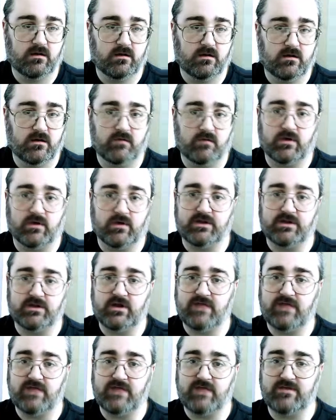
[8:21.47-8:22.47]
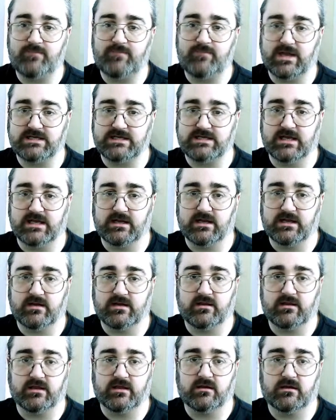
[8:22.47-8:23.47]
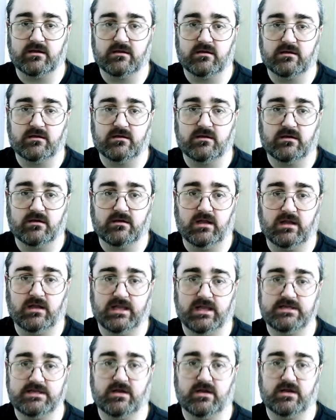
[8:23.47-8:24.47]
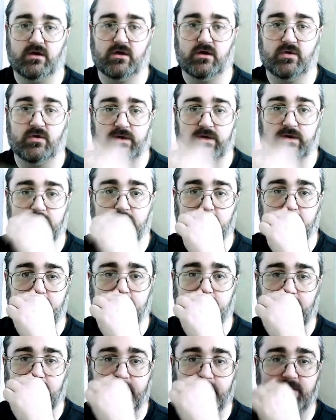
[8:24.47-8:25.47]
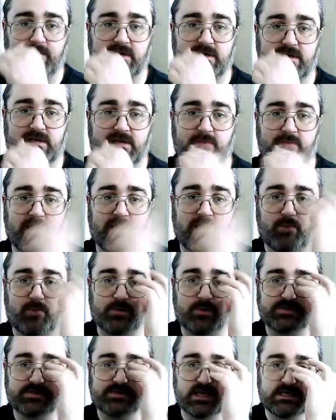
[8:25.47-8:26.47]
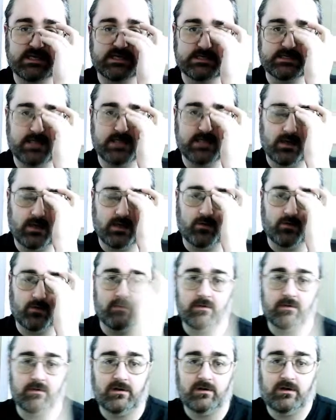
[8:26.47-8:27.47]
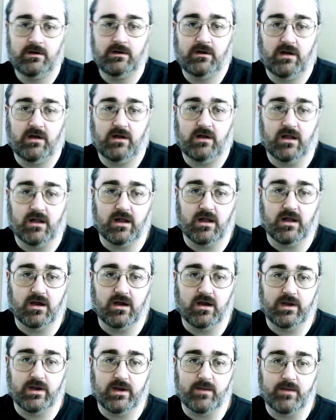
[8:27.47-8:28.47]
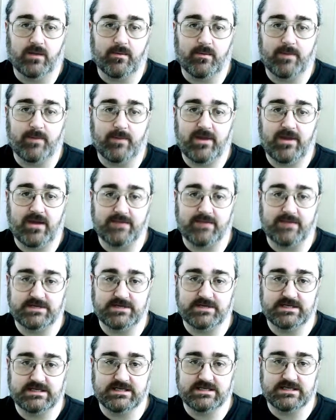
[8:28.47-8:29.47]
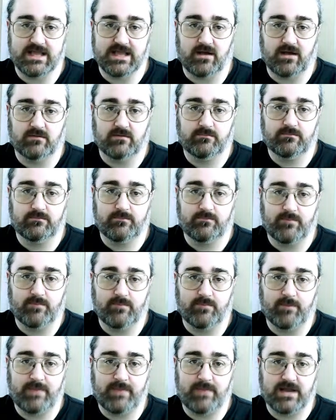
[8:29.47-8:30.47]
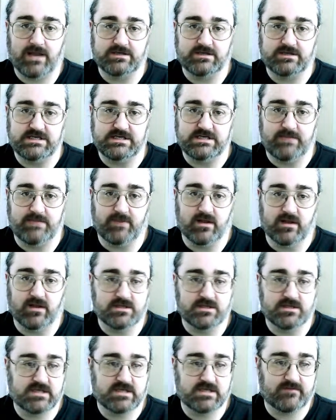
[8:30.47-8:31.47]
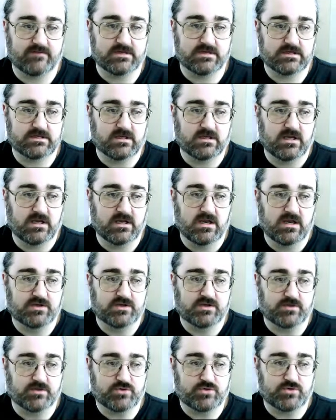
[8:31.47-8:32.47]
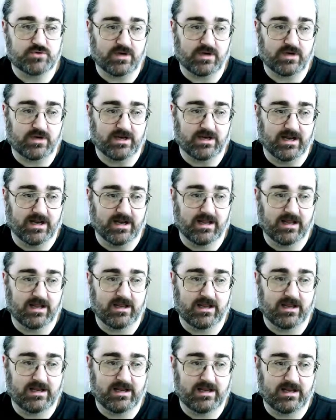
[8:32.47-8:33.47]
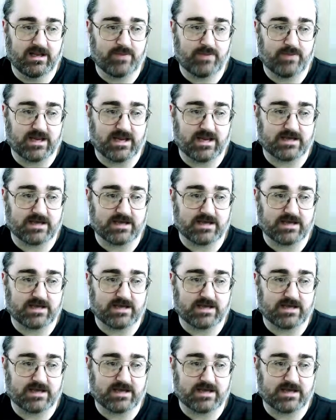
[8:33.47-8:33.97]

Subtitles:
Right, I don't have an impact yet. I don't think. According to, I mean, admittedly, my apoapsis height is now quite low. But my periapsis is now about to dip below the surface, so I'm sure I'll get an impact